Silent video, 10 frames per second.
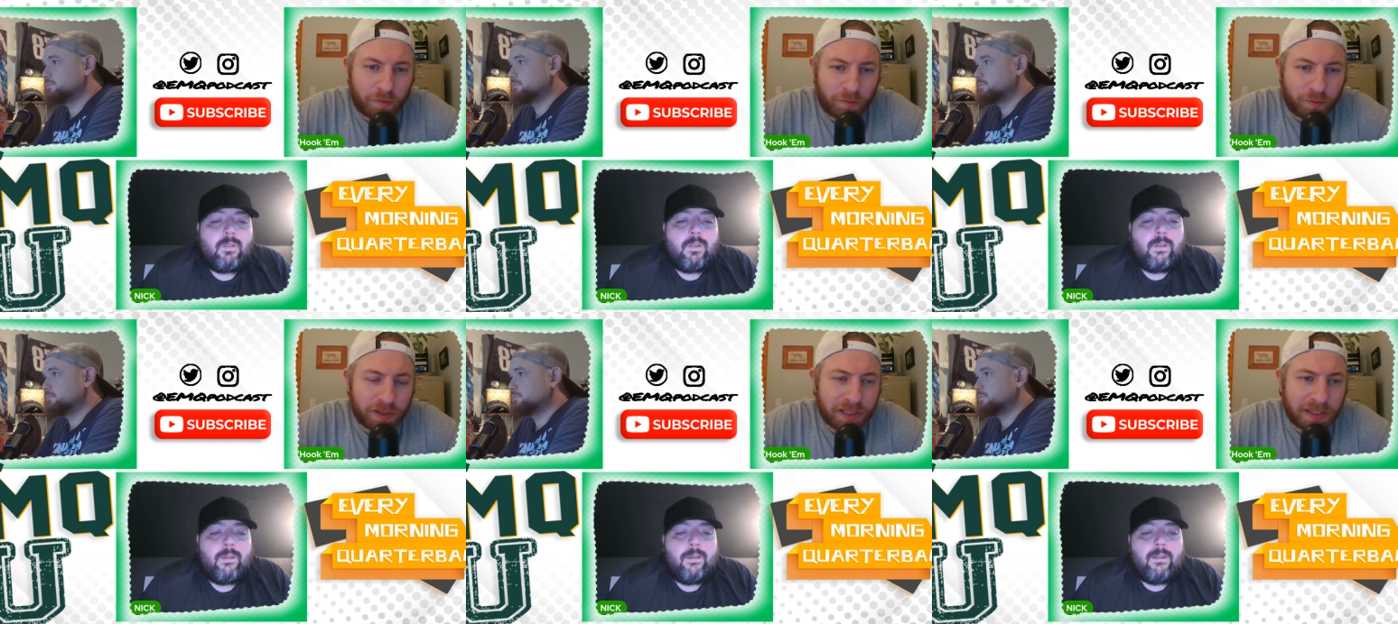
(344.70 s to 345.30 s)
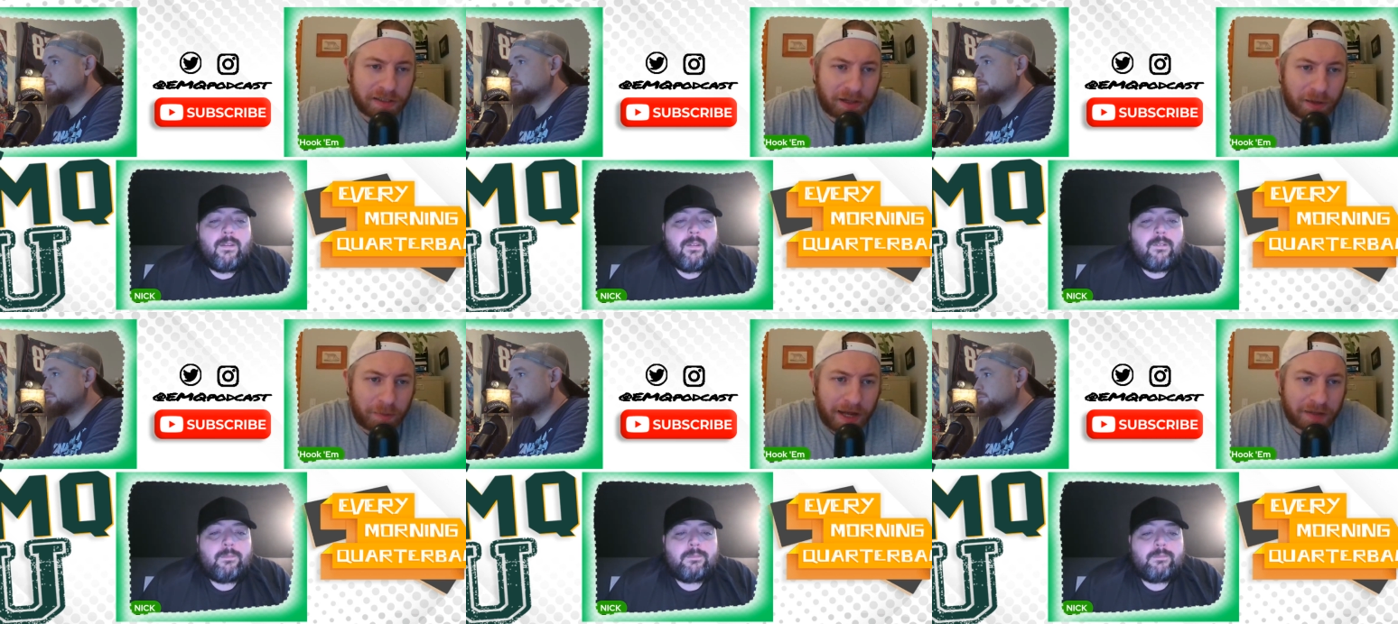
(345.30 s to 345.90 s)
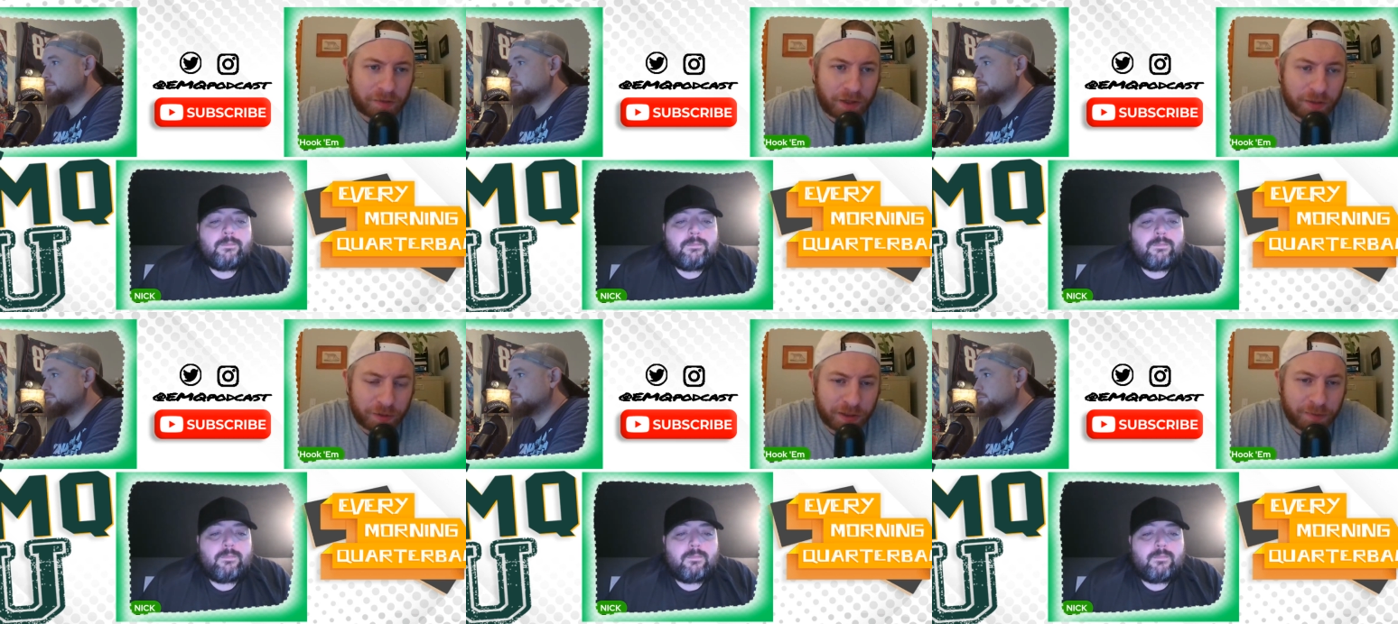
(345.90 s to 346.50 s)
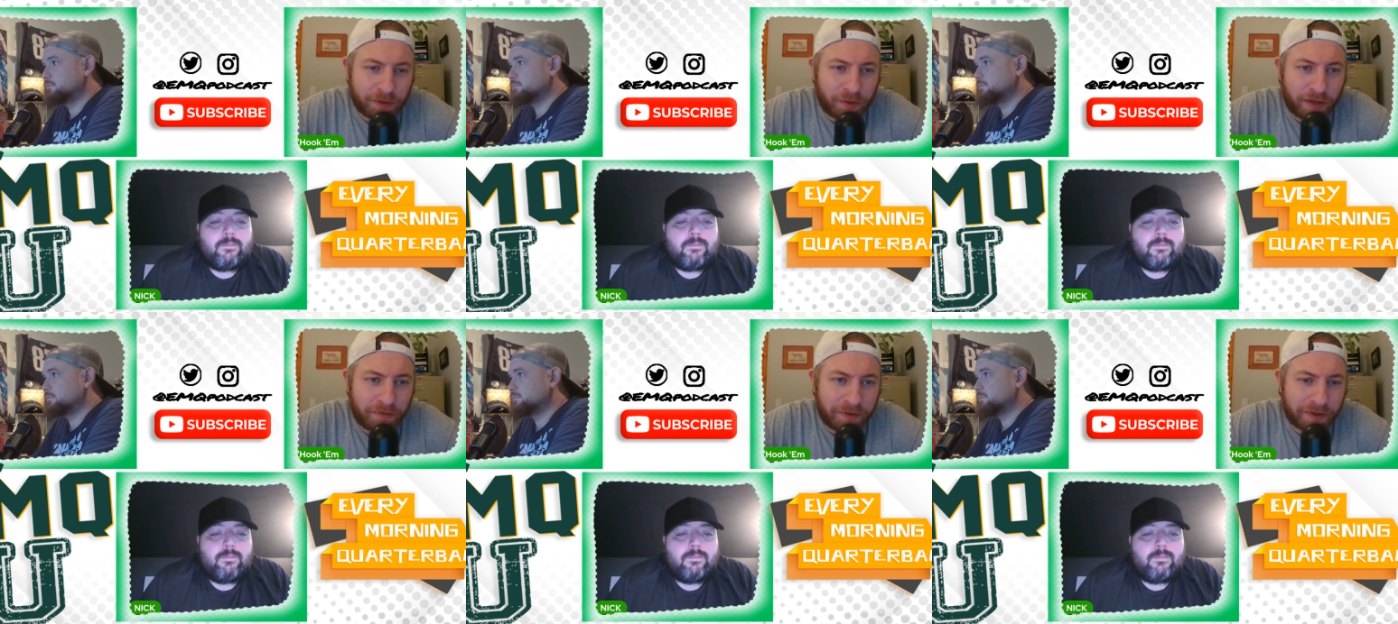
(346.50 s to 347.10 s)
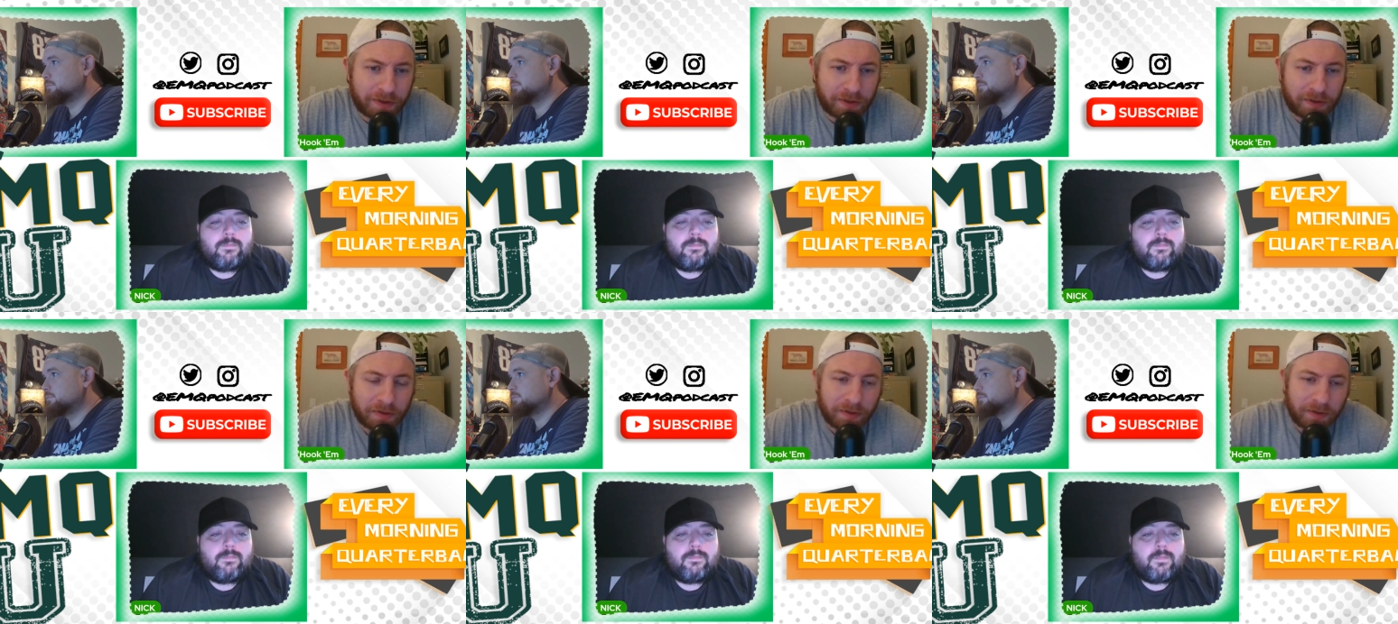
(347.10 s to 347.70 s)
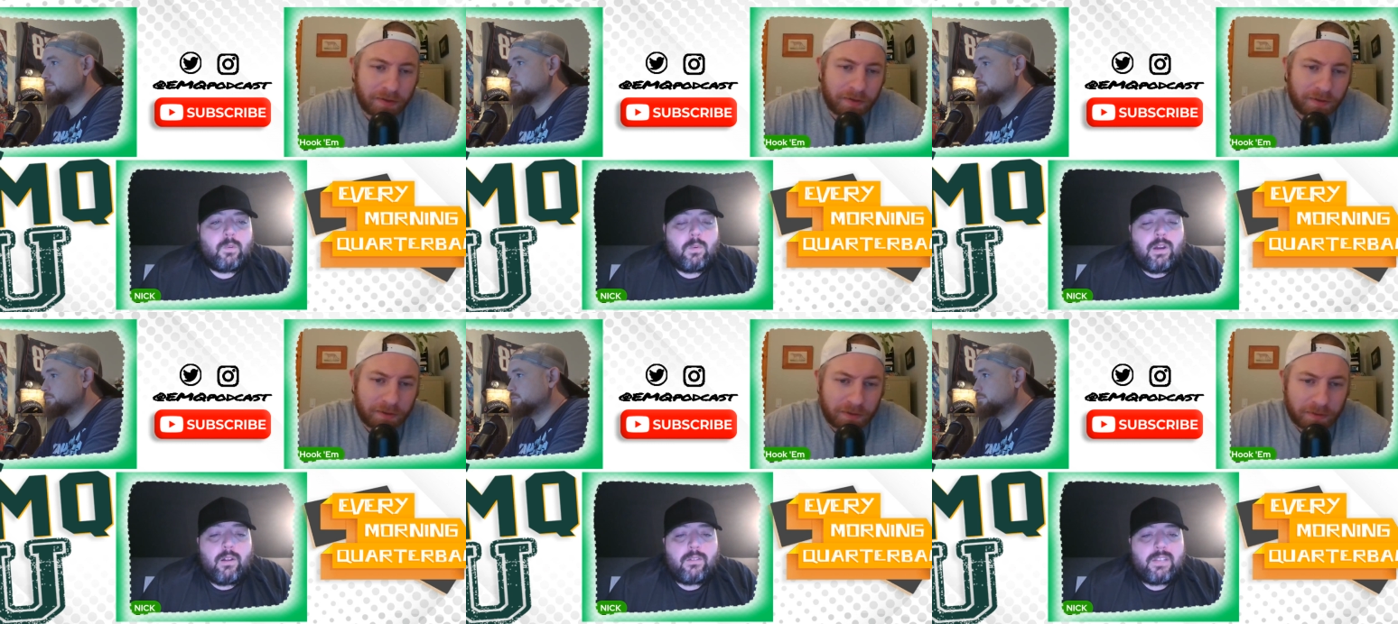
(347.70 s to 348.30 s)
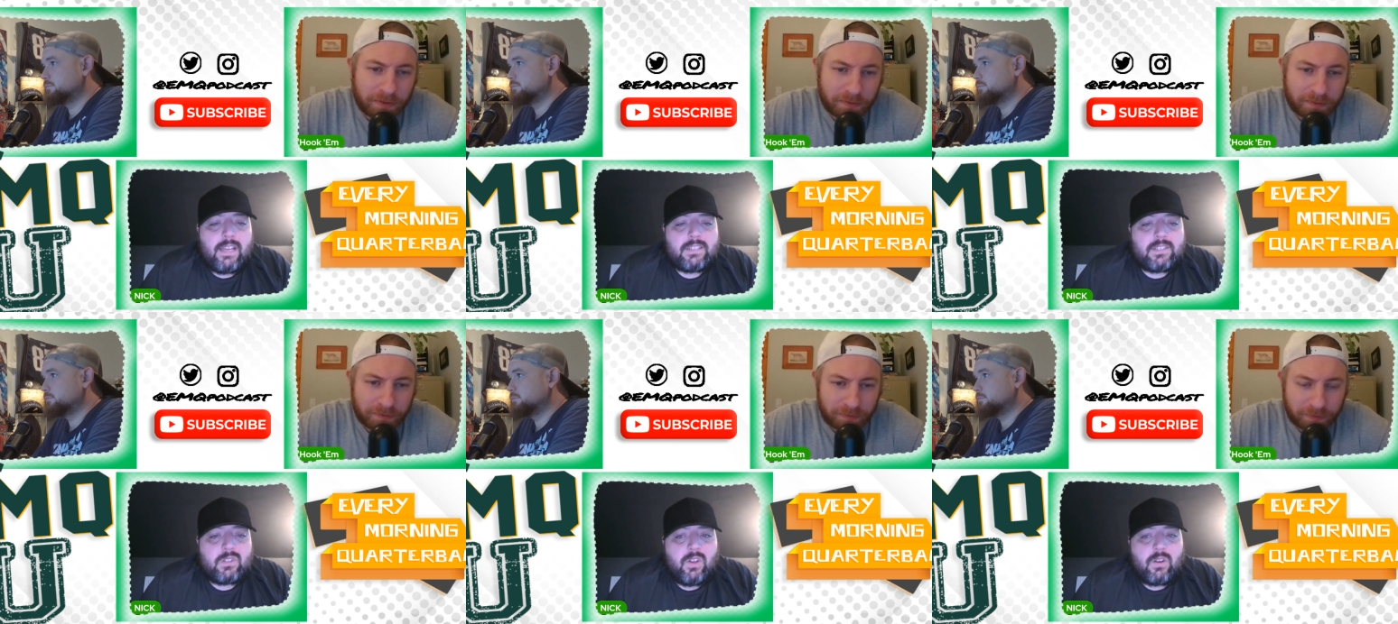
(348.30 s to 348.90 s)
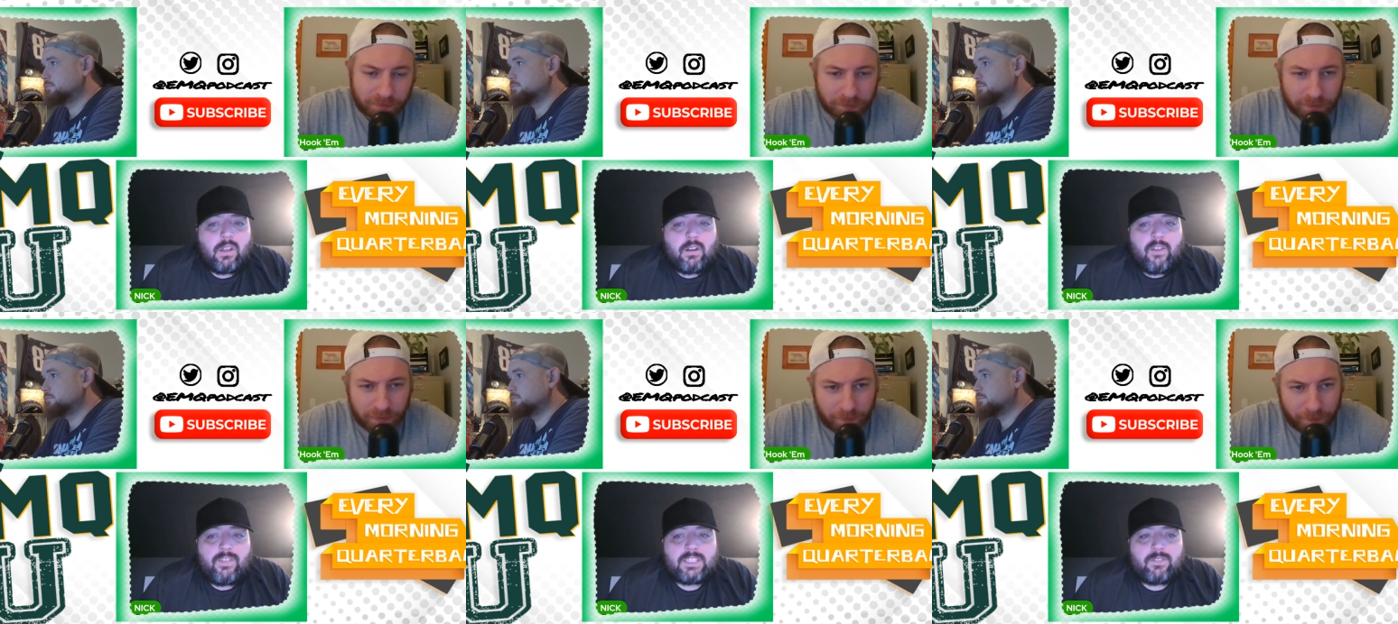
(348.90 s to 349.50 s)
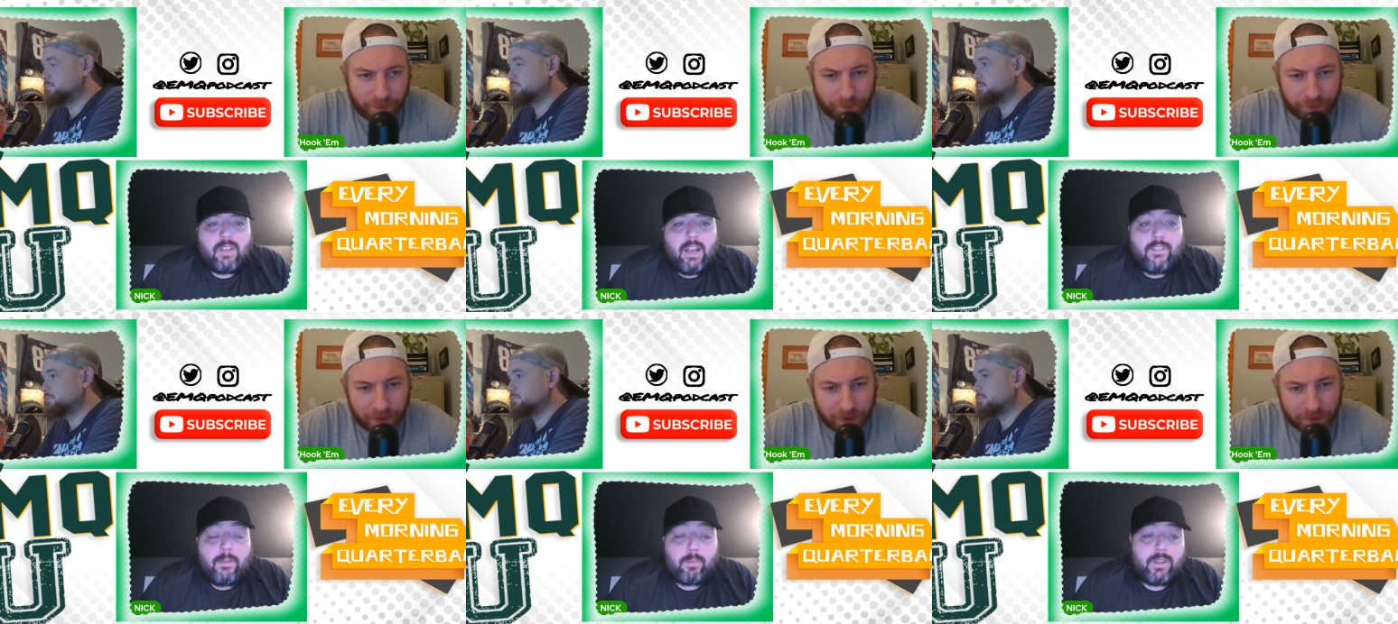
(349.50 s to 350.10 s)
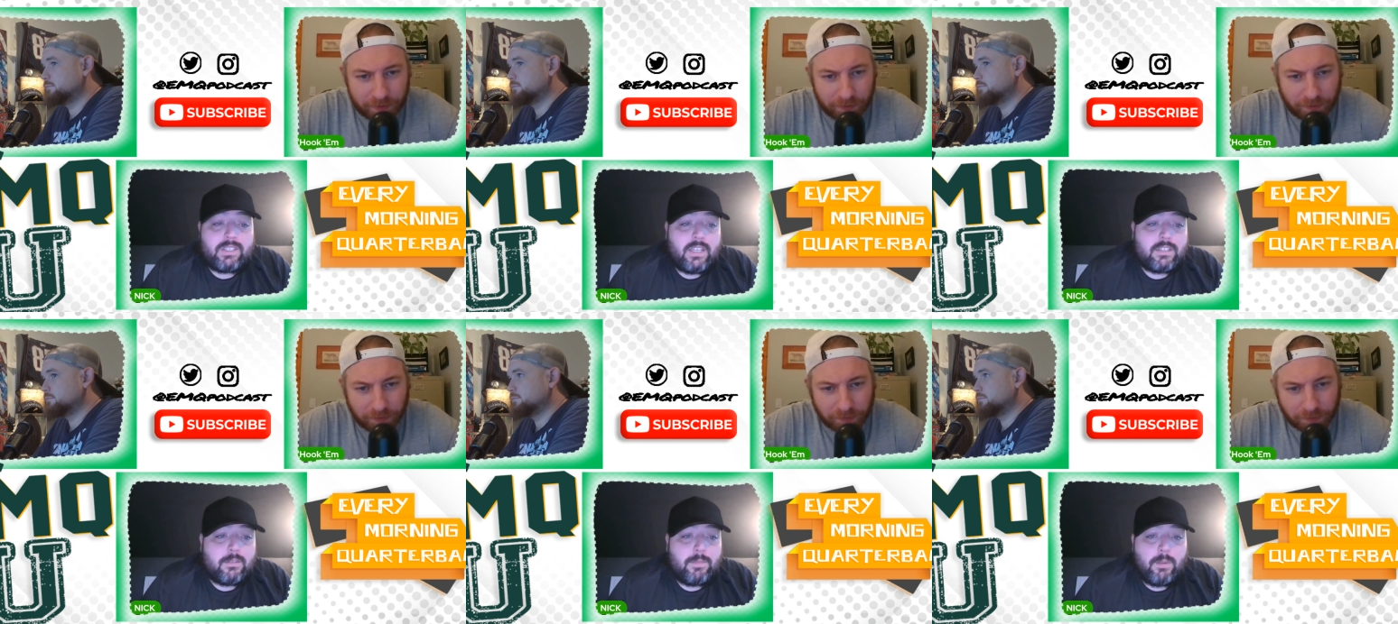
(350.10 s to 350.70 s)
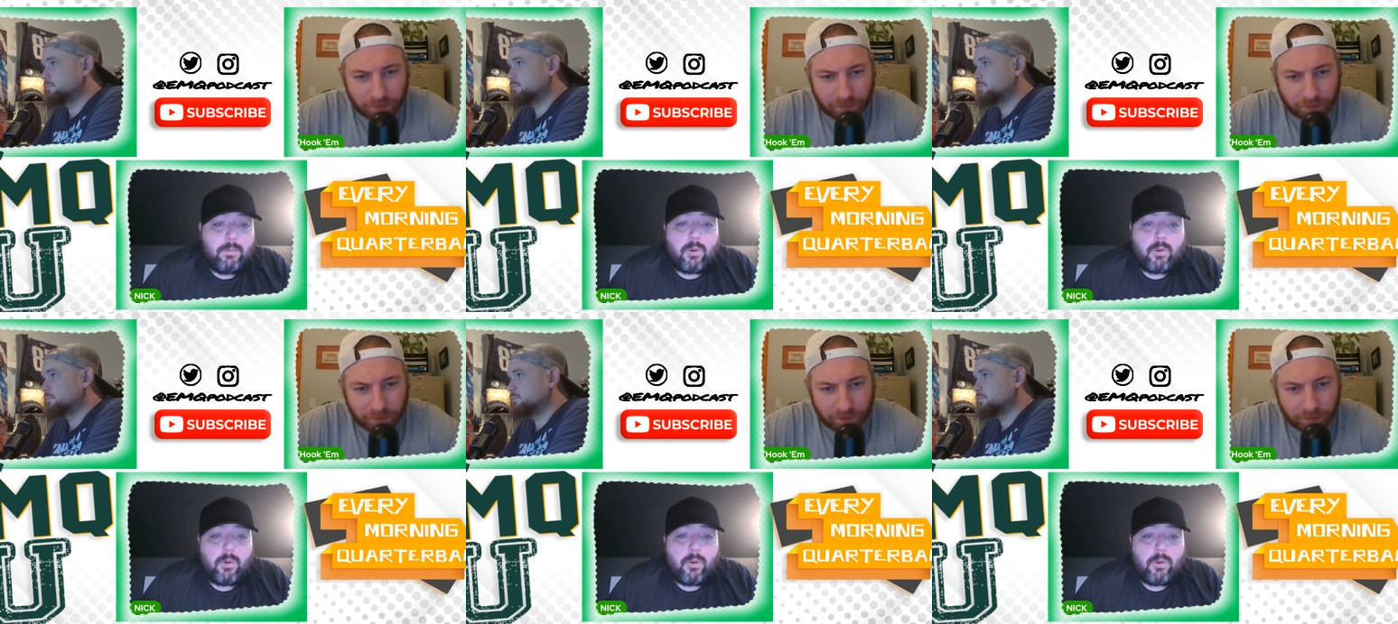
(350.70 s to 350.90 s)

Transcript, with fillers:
Speaker 1: resist our pass rush, which has been quite fierce?
Speaker 2: Well, Texas took an offensive line that preseason people were